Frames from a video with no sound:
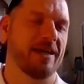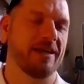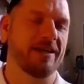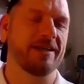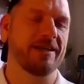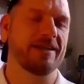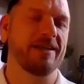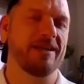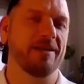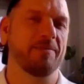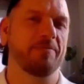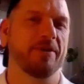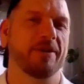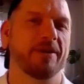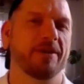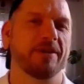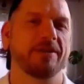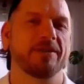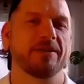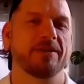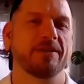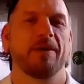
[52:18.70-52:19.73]
kind of neat
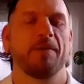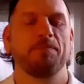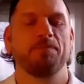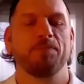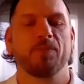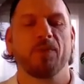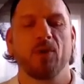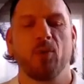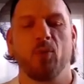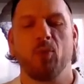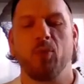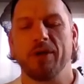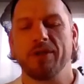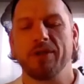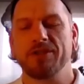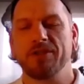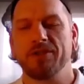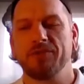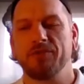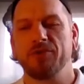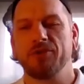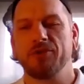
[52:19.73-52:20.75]
because
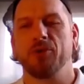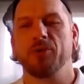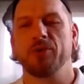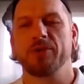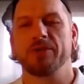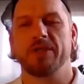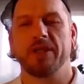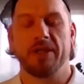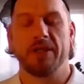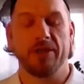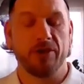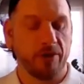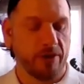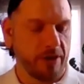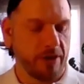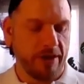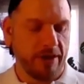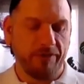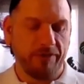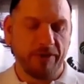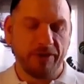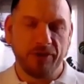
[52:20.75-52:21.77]
once you've used it, you
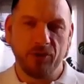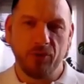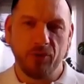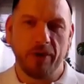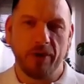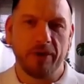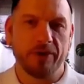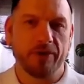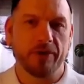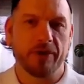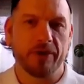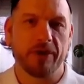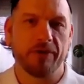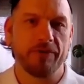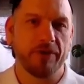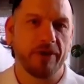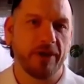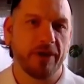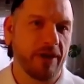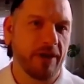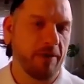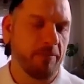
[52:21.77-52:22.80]
can even do it. If you
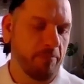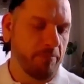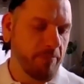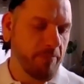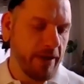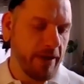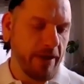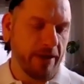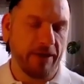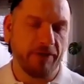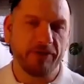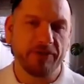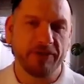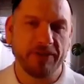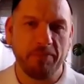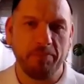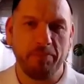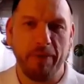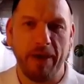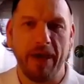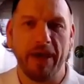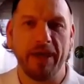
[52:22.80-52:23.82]
get an
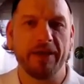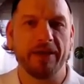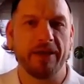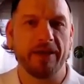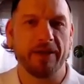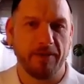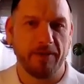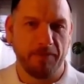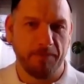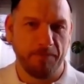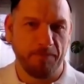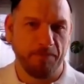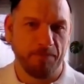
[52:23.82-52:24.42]
NFC Band-Aid,